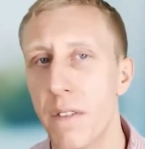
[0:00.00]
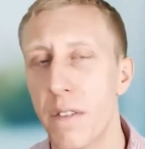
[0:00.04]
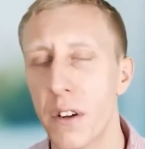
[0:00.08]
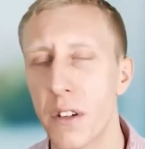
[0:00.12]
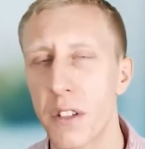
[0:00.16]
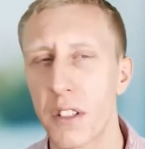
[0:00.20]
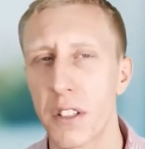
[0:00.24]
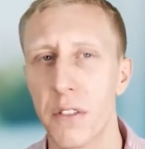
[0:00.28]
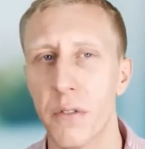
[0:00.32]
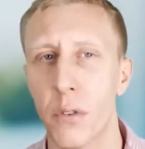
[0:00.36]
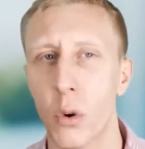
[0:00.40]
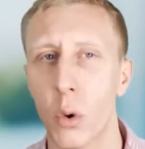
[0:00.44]

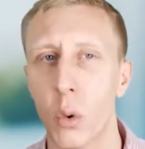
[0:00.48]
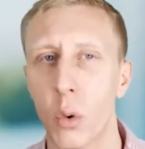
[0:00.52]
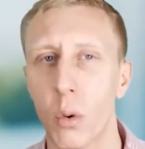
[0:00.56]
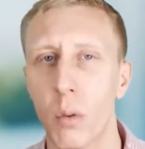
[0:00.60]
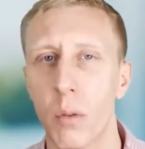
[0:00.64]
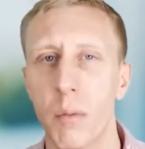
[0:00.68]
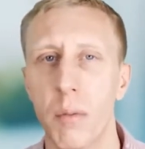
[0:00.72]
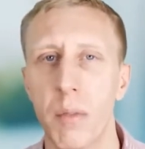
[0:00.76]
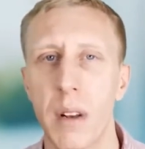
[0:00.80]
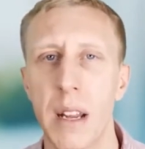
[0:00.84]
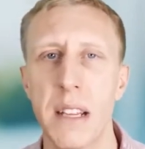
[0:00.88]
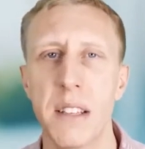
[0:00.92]
First of
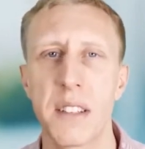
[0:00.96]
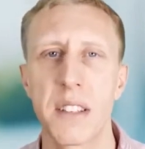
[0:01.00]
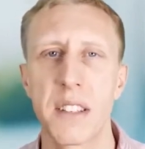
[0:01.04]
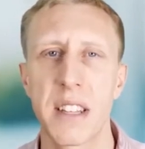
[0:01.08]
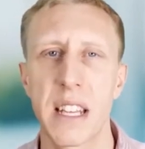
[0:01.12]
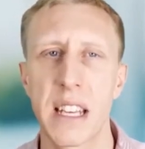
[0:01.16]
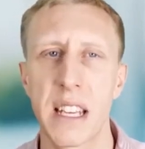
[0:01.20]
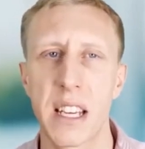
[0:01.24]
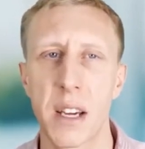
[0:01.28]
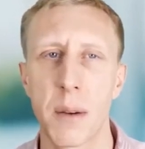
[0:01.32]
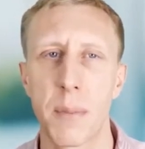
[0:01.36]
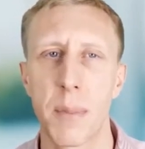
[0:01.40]
all, let's
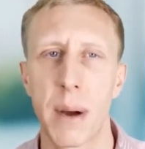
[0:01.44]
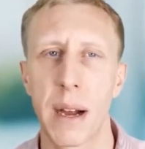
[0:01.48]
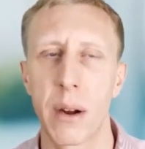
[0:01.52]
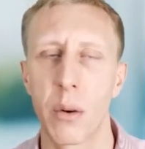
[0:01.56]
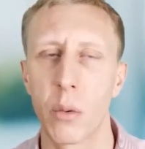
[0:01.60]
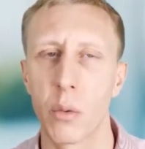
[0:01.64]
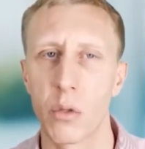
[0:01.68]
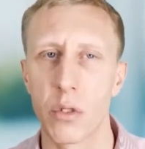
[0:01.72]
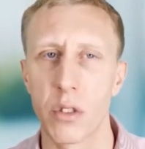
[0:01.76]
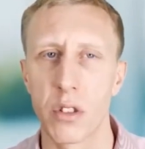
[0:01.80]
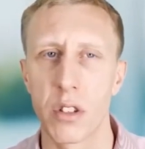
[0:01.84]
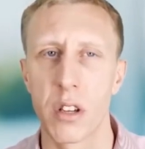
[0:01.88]
think
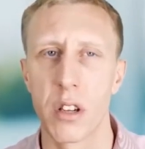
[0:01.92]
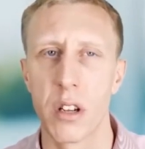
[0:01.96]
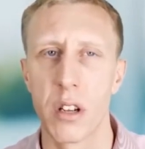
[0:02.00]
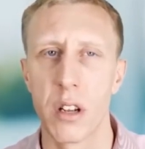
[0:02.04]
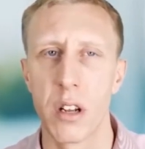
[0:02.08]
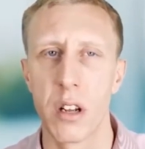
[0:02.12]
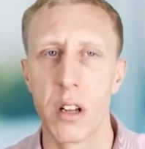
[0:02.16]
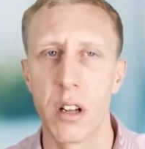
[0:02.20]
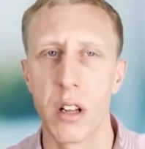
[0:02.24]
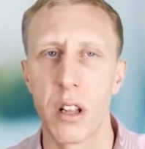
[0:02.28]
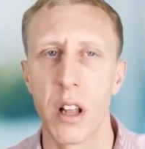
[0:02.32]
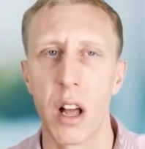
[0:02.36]
about
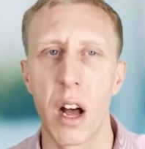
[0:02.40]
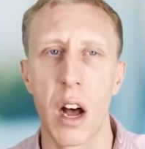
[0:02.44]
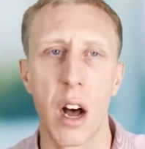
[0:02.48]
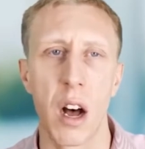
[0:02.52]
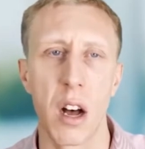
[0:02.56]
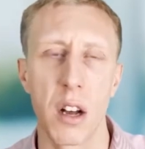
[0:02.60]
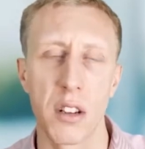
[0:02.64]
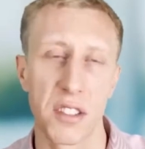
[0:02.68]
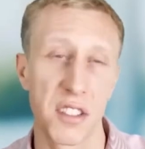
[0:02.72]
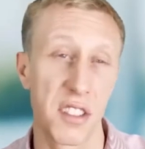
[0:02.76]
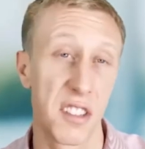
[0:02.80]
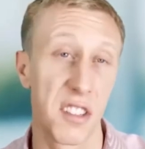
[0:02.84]

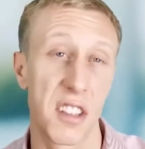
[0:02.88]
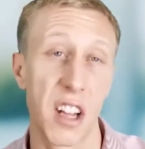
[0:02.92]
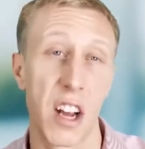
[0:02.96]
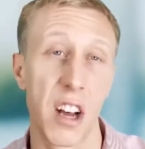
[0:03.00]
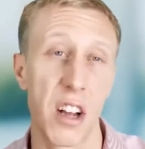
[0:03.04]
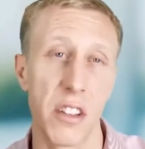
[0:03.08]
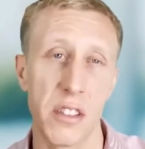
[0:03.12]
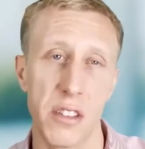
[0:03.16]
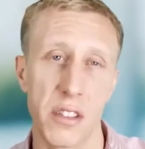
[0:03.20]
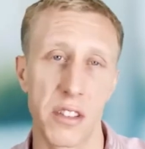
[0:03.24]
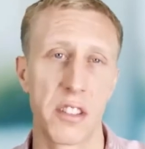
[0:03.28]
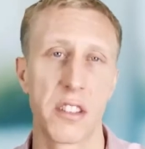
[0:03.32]
our
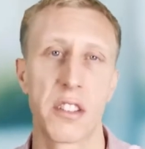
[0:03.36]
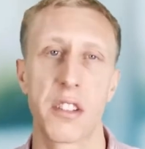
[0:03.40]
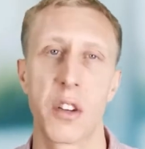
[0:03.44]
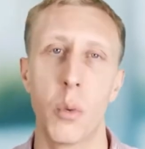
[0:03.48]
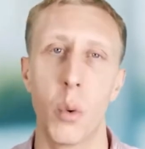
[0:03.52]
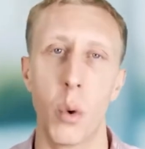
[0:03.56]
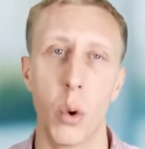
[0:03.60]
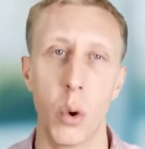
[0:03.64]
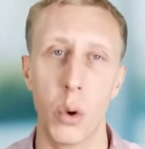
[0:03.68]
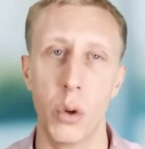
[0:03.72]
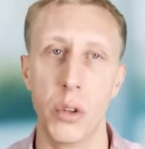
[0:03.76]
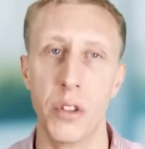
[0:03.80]
stance
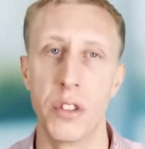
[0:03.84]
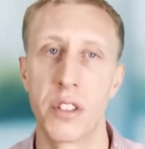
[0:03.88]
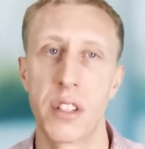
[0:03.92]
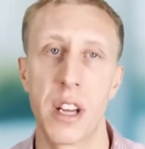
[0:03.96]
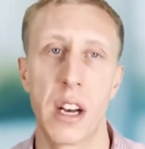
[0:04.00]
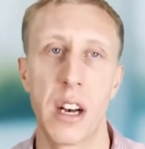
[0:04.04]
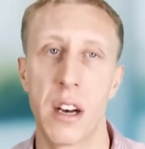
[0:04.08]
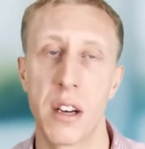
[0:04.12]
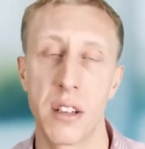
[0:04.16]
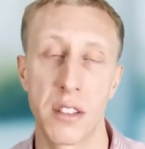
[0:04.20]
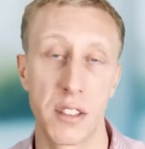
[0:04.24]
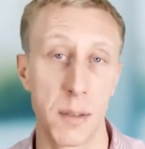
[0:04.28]
towards
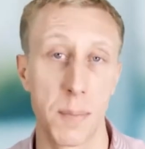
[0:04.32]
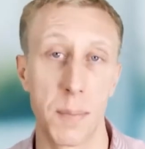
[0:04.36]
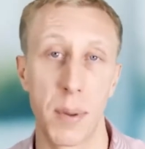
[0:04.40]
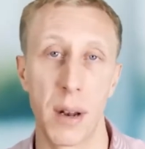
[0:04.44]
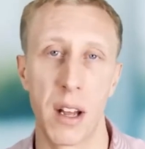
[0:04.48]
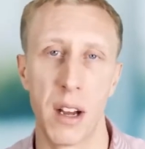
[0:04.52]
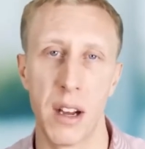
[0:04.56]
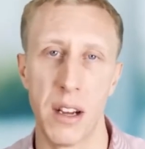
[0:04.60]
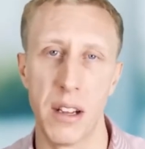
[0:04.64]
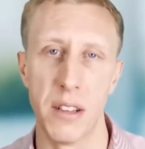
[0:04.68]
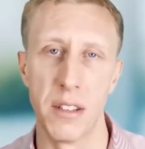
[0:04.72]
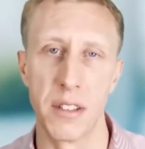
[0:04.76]
our
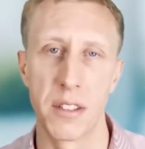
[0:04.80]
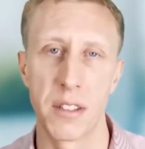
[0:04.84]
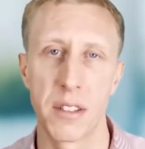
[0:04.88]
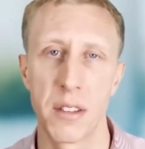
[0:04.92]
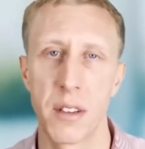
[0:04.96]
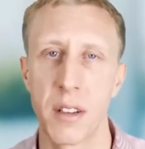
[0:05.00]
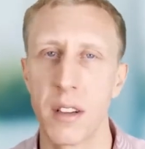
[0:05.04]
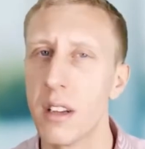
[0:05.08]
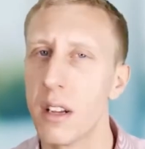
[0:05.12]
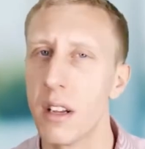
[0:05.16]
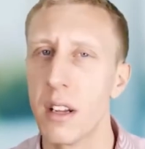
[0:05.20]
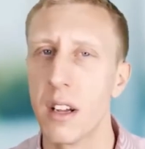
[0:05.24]

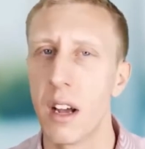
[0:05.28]
suppliers.